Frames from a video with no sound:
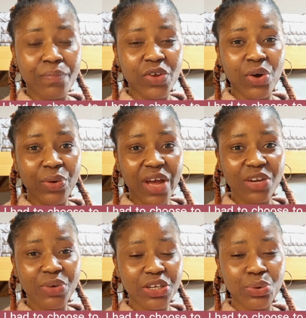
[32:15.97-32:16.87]
Korean
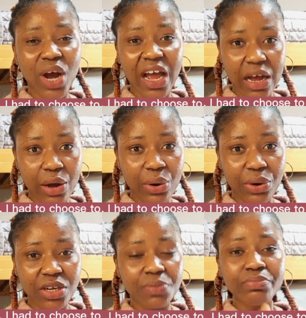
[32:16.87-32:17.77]
radio I anchored
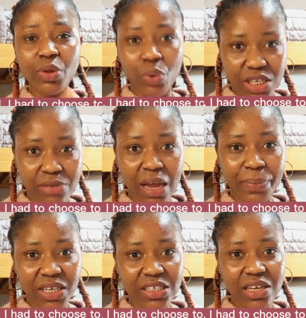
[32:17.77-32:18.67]
was in my
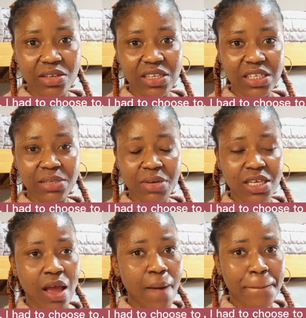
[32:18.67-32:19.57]
personal statement.
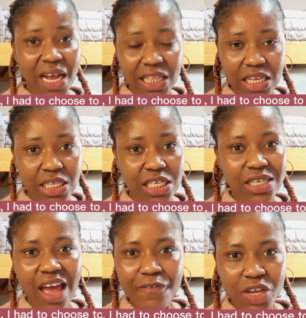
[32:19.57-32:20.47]
My thesis,
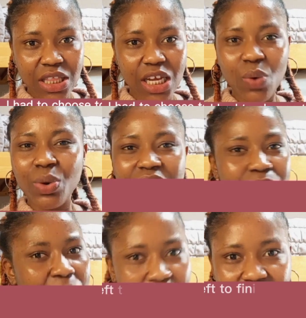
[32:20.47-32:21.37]
everything was in my
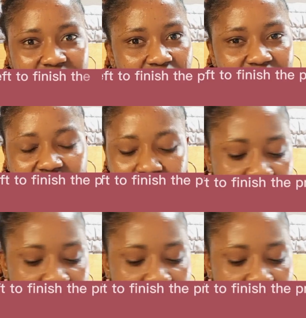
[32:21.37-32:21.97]
personal statement.